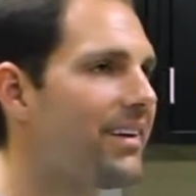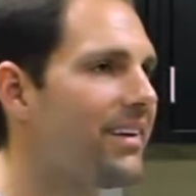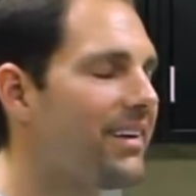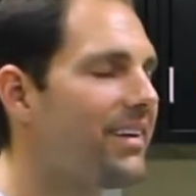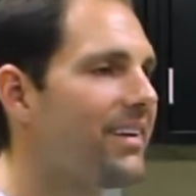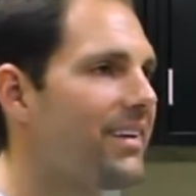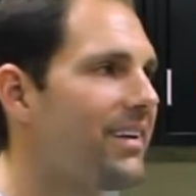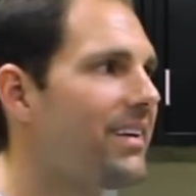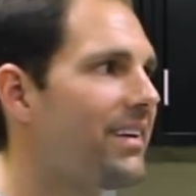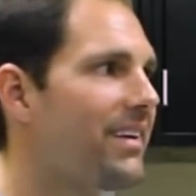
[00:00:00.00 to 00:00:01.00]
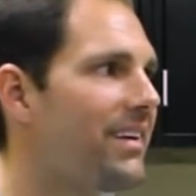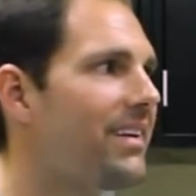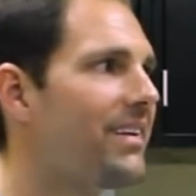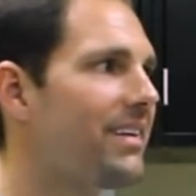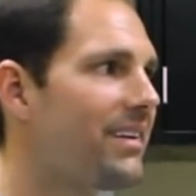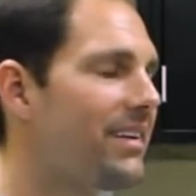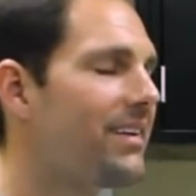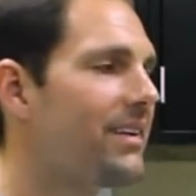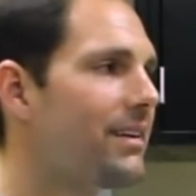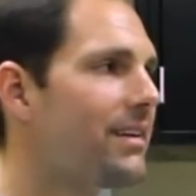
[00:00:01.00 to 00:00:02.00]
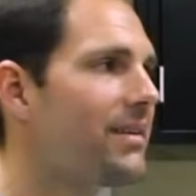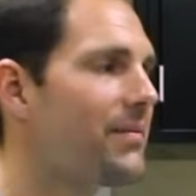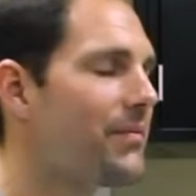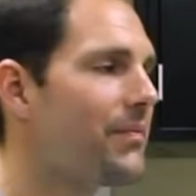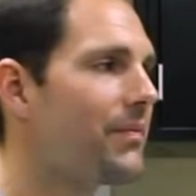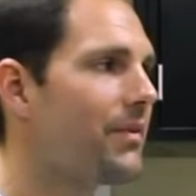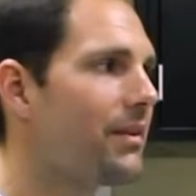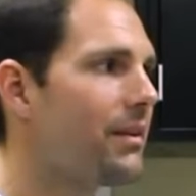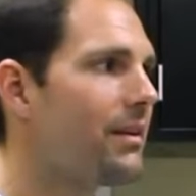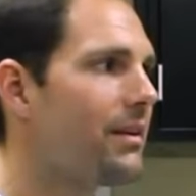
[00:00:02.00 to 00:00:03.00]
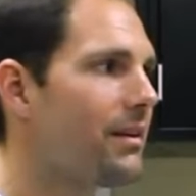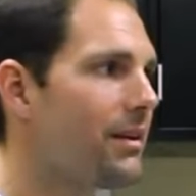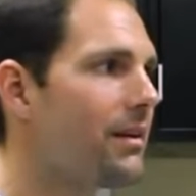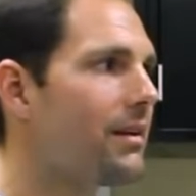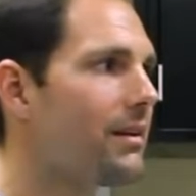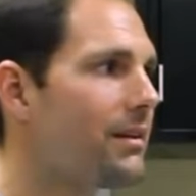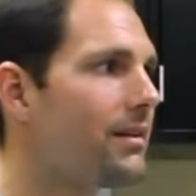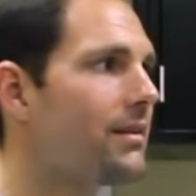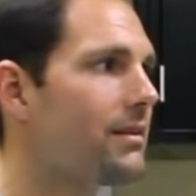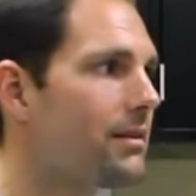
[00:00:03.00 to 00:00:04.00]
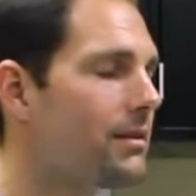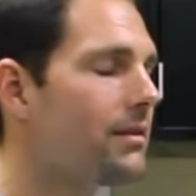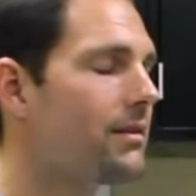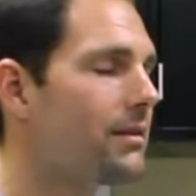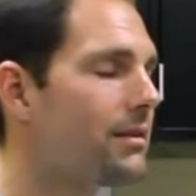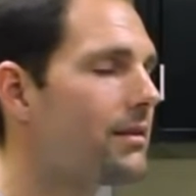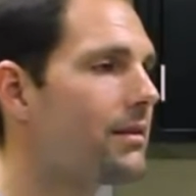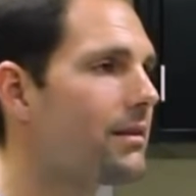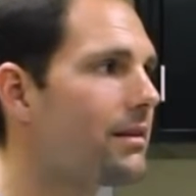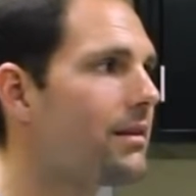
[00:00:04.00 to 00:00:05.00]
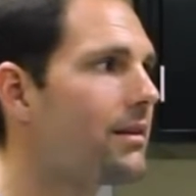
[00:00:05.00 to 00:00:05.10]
[no speech]